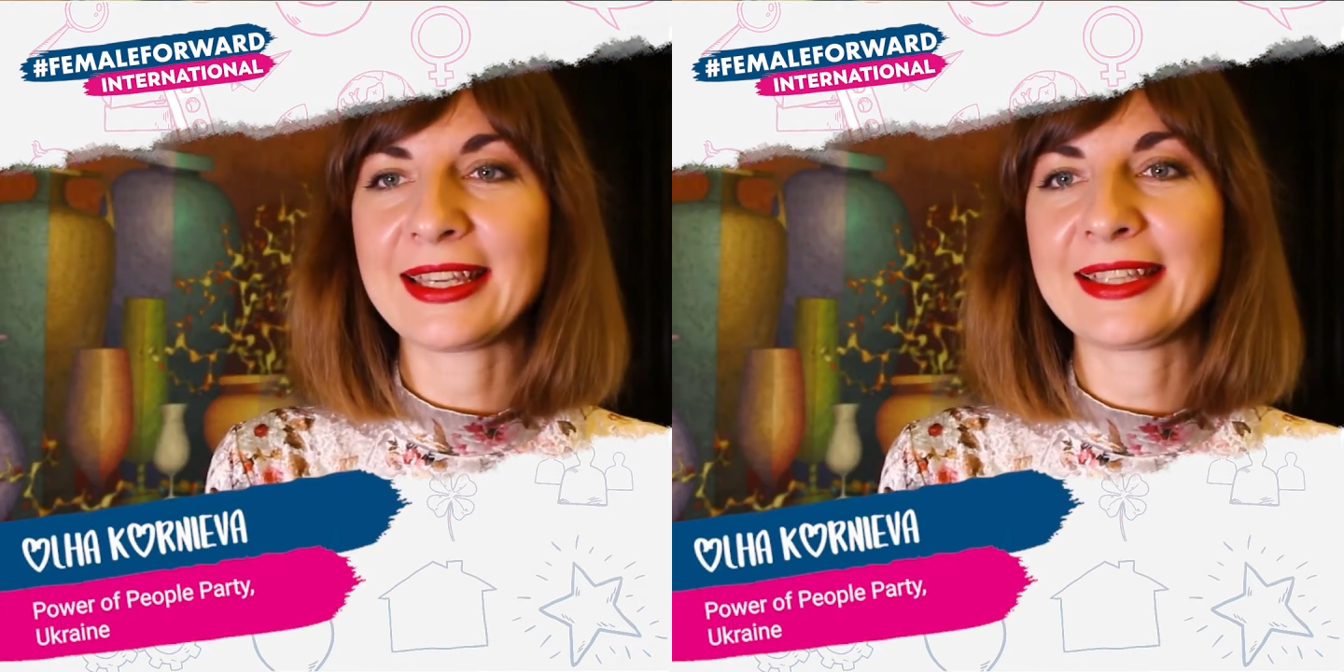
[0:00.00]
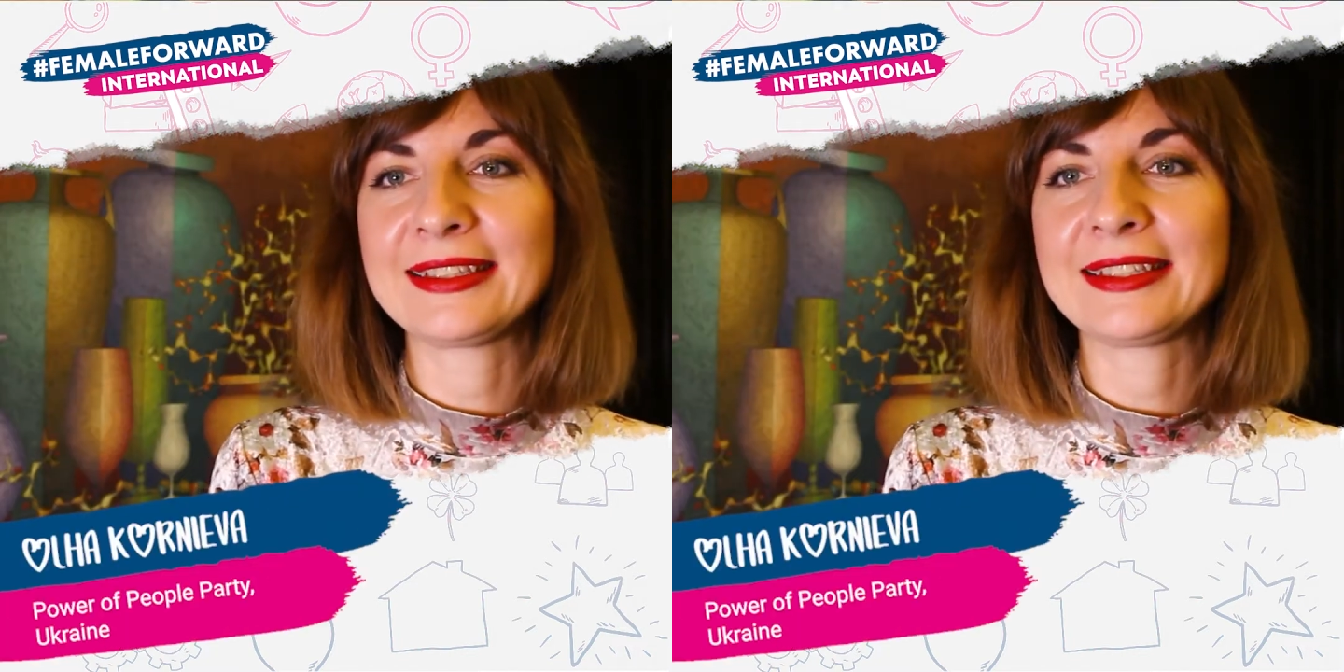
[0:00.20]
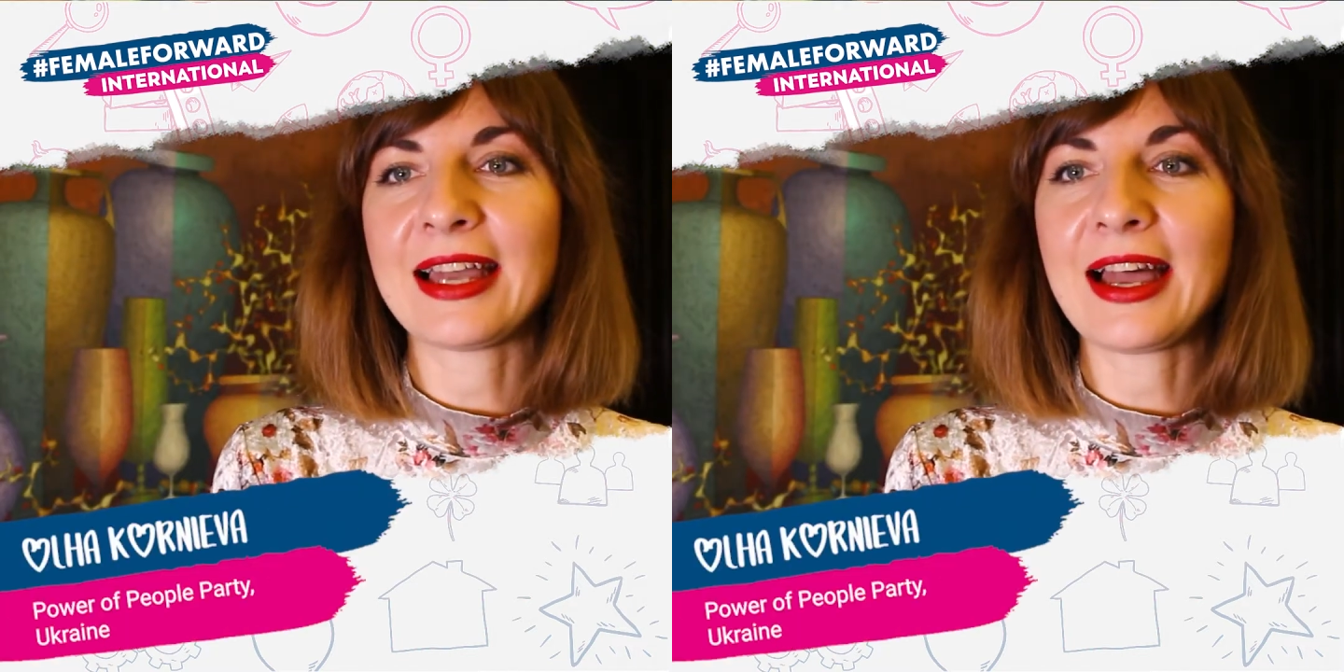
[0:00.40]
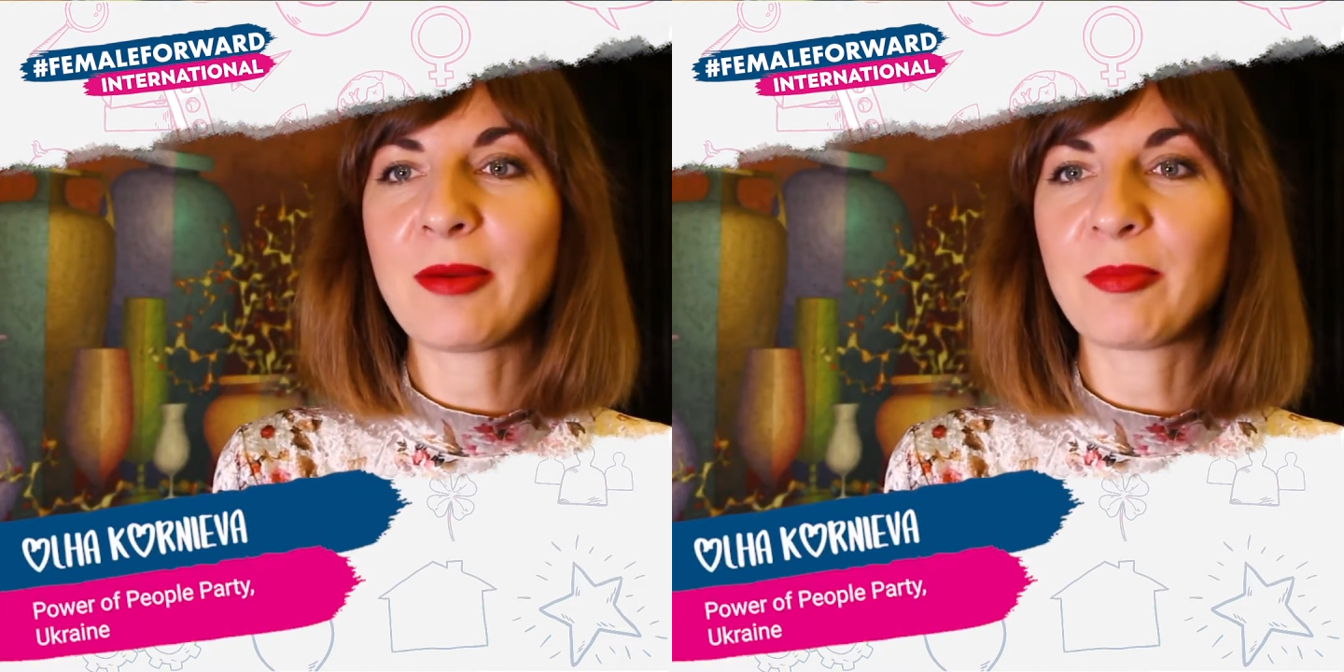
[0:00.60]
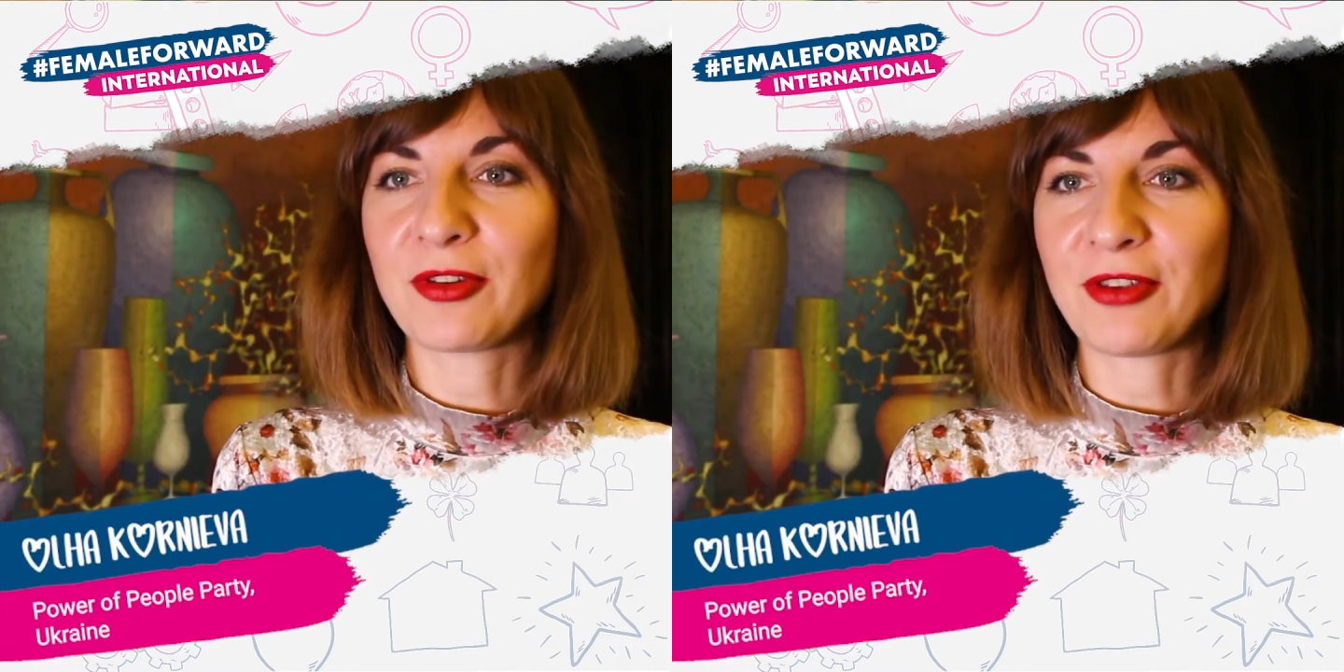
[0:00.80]
and
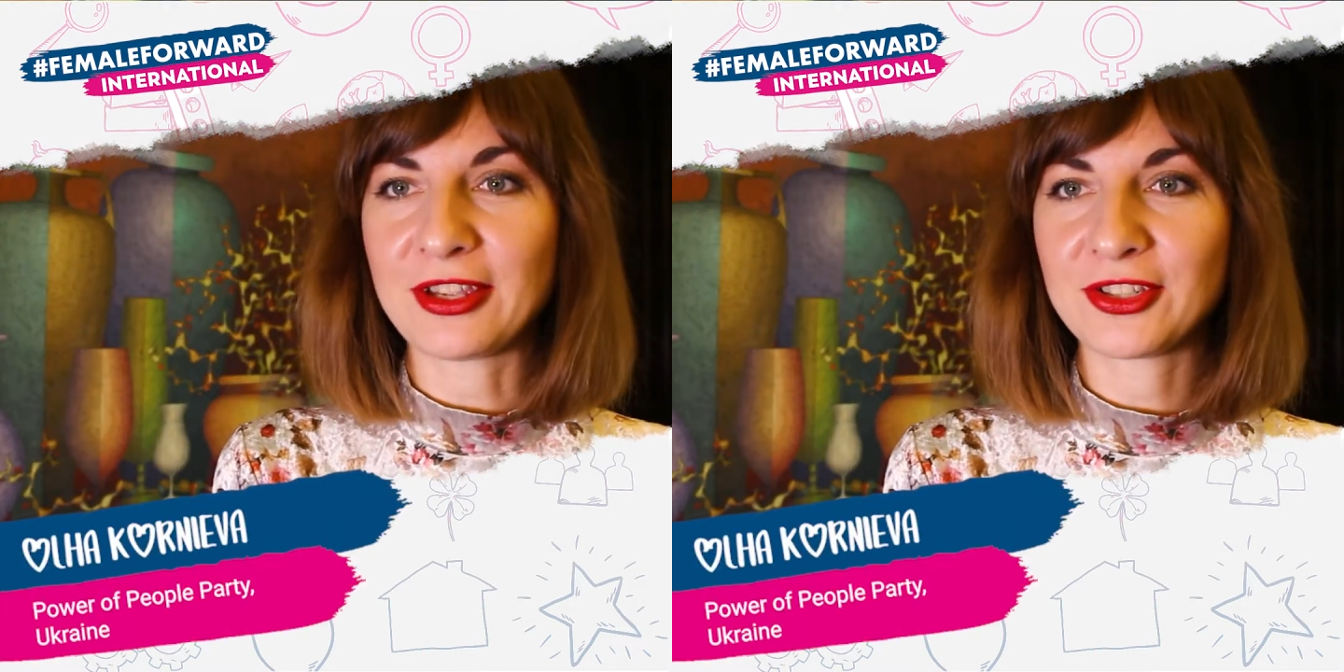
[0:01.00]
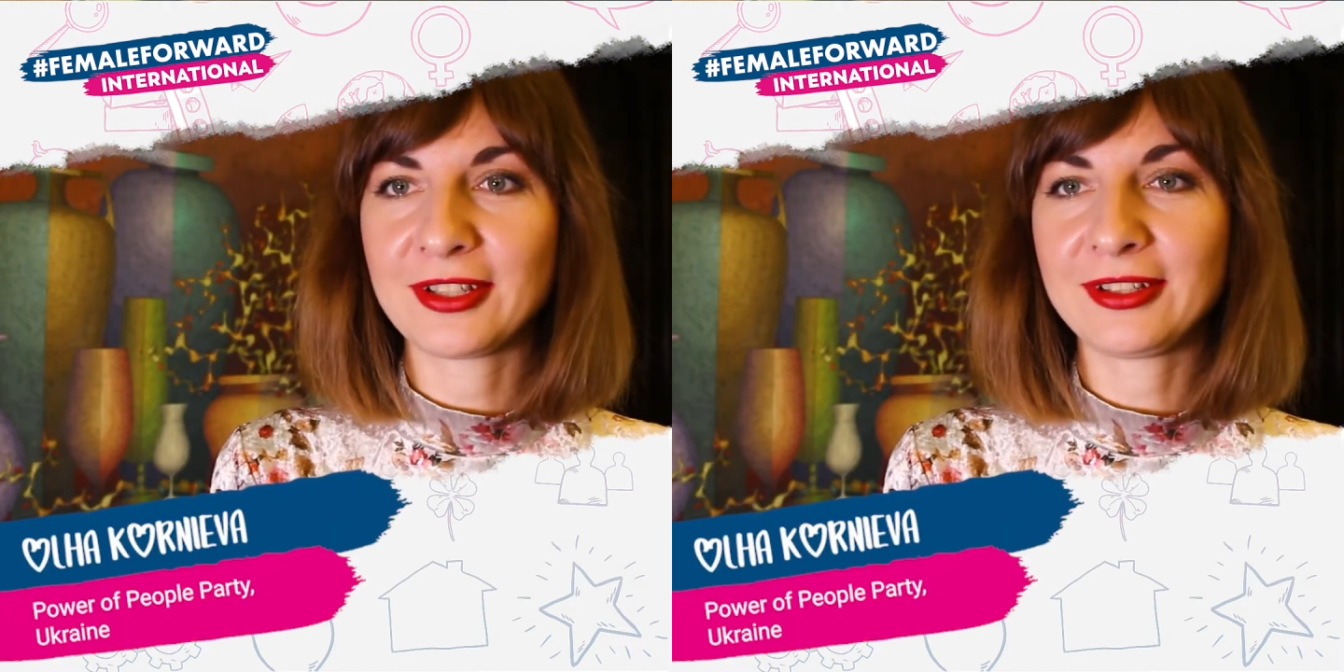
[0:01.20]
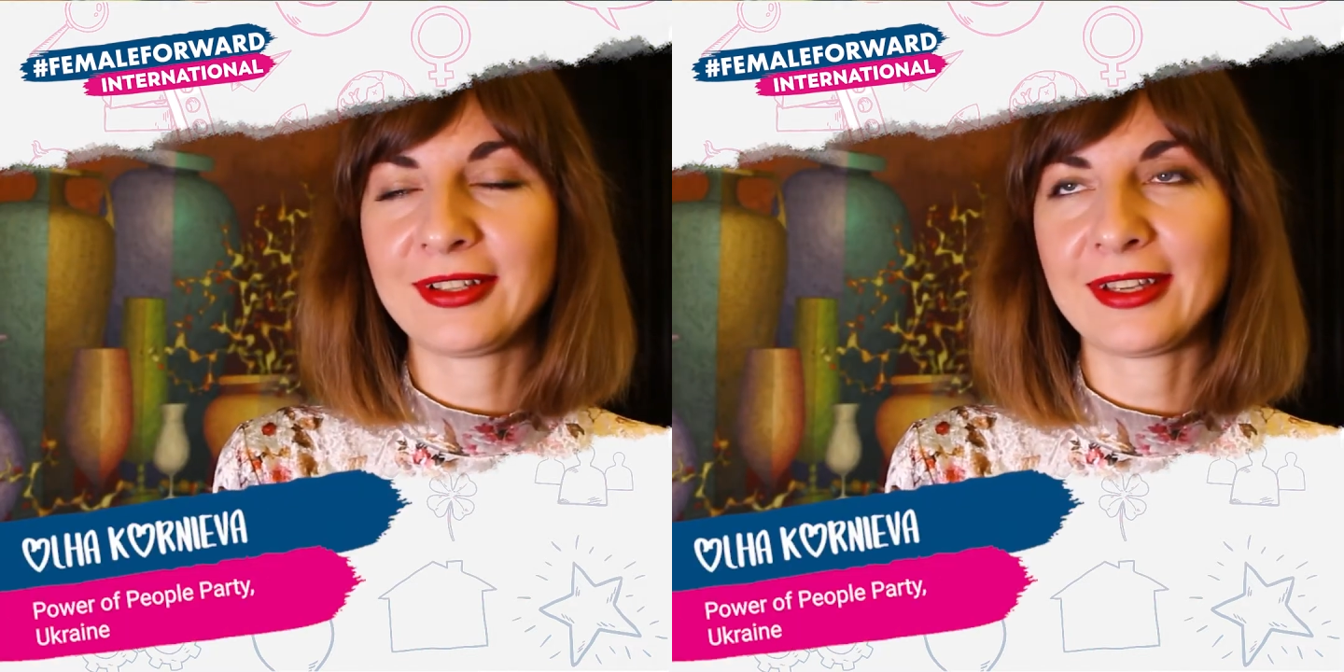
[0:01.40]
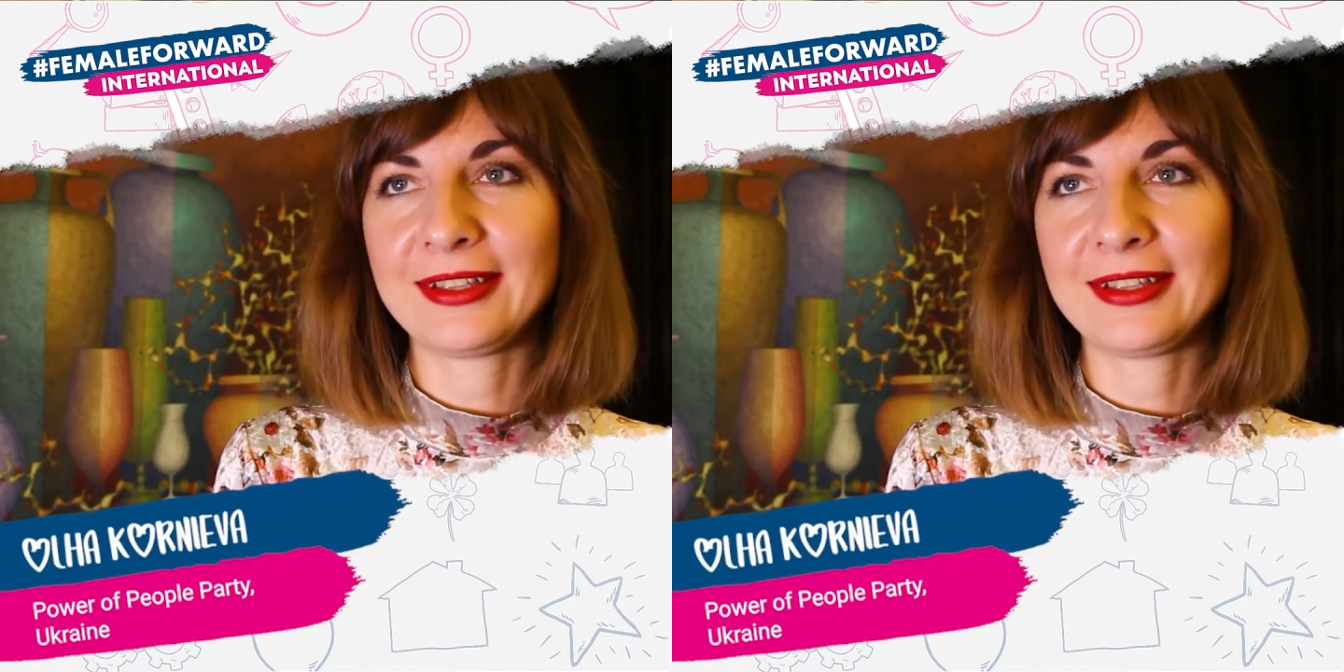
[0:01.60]
I am professional